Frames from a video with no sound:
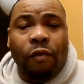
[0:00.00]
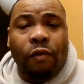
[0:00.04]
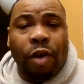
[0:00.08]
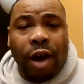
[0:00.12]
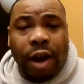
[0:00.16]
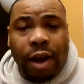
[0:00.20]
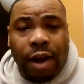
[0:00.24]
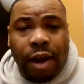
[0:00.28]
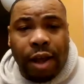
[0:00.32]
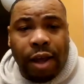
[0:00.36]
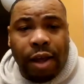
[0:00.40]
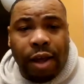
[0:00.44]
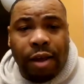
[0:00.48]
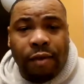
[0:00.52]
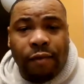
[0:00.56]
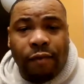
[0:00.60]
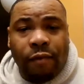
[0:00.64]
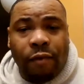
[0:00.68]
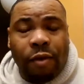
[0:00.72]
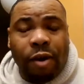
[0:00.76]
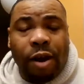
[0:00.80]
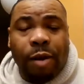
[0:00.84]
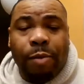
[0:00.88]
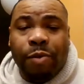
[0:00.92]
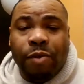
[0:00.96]
Friday
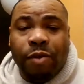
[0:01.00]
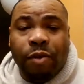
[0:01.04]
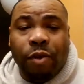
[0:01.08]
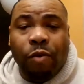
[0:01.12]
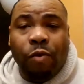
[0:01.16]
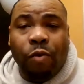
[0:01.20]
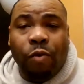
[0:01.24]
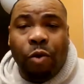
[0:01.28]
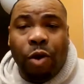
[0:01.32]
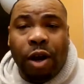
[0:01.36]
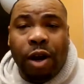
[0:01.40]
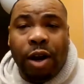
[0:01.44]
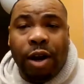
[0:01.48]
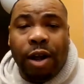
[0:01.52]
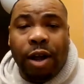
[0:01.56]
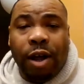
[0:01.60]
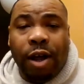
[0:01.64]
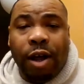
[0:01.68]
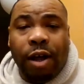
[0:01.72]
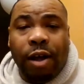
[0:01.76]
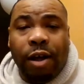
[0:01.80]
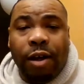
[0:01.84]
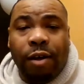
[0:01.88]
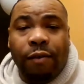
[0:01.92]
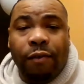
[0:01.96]
for episode 1
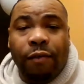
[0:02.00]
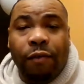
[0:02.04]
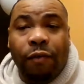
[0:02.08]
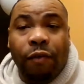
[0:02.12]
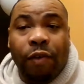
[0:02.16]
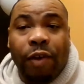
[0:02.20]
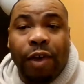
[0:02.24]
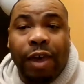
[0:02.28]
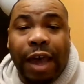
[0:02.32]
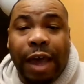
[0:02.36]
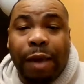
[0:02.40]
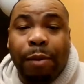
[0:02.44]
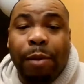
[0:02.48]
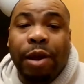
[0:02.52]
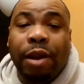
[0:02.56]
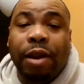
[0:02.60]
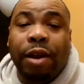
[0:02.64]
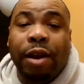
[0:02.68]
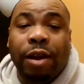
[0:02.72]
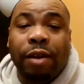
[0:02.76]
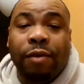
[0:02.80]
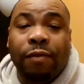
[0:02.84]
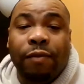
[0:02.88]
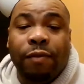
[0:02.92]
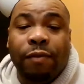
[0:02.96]
of Gaming
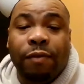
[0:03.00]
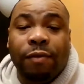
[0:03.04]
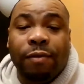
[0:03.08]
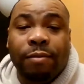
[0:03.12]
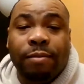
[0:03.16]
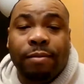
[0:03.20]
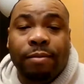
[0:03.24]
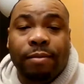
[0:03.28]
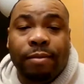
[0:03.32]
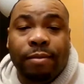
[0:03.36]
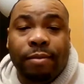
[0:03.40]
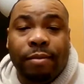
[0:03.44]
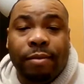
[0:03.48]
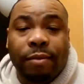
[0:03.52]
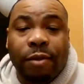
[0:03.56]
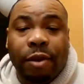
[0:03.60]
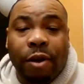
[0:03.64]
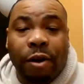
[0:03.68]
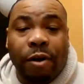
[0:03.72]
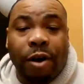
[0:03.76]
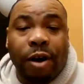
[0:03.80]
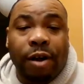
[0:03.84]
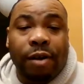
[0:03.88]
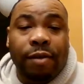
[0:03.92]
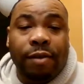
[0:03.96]
Life.
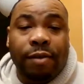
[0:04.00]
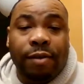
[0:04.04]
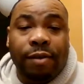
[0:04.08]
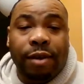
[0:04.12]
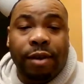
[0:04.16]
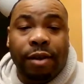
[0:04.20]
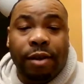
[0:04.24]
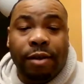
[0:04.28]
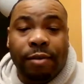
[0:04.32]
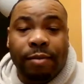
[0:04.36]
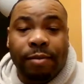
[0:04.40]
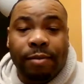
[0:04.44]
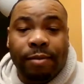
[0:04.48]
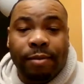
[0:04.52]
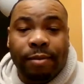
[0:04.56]
All right, see you.